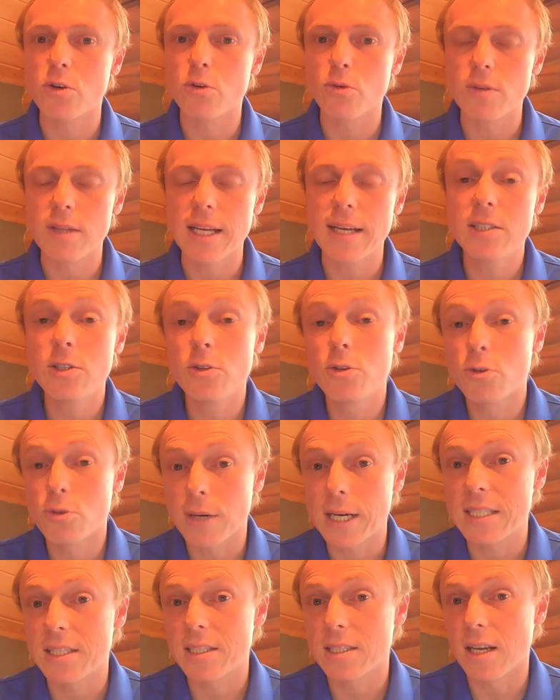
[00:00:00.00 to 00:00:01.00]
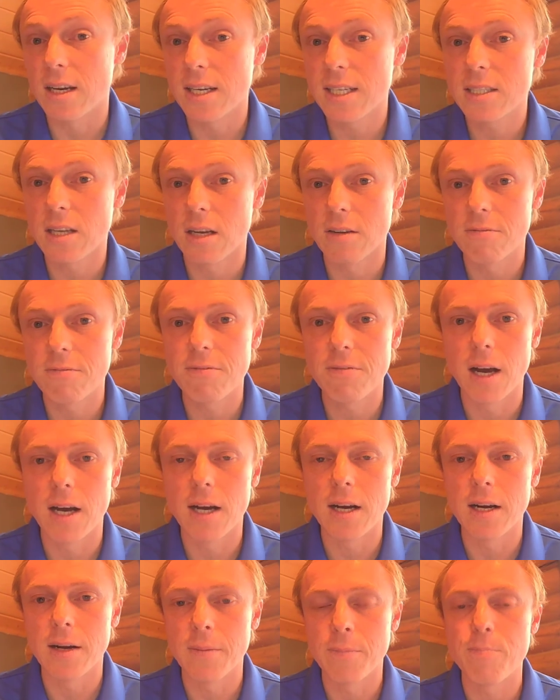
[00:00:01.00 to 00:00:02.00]
do great studies on
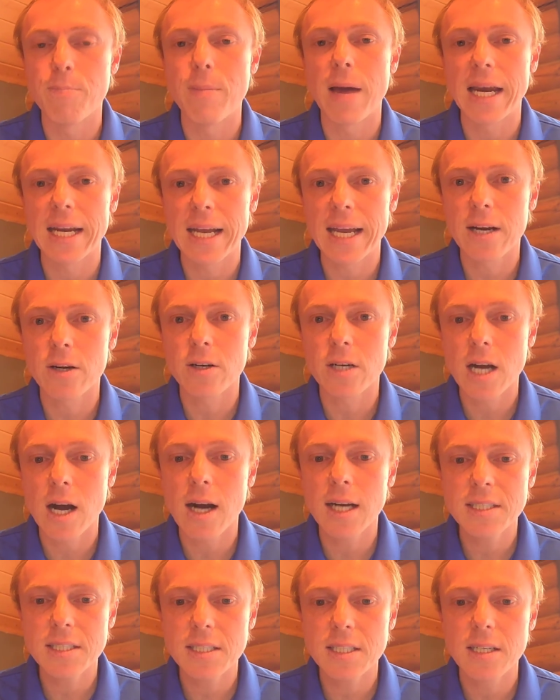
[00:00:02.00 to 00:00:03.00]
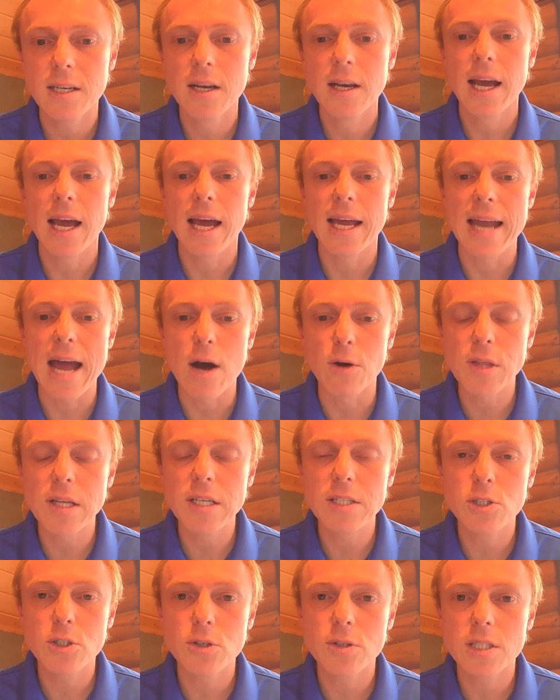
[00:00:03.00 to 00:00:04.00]
Medicare cost and health
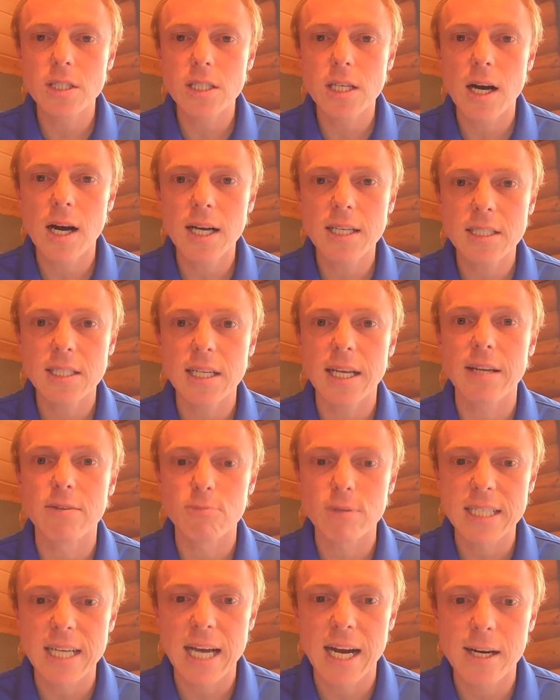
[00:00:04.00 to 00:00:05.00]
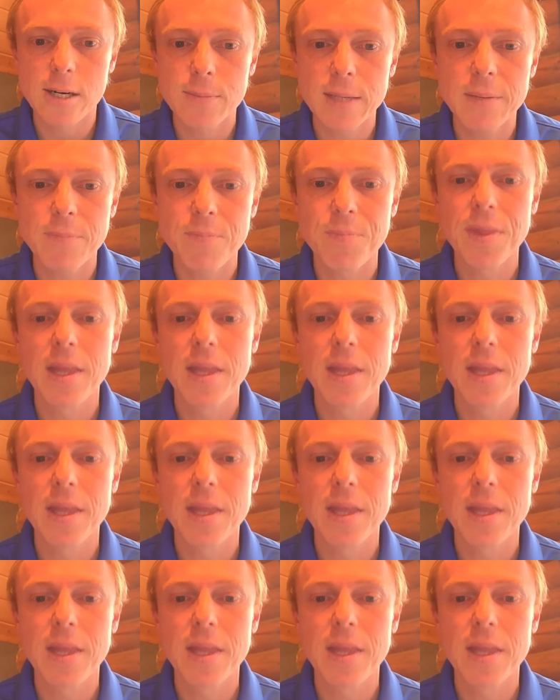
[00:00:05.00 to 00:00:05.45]
insurance cost in retirement.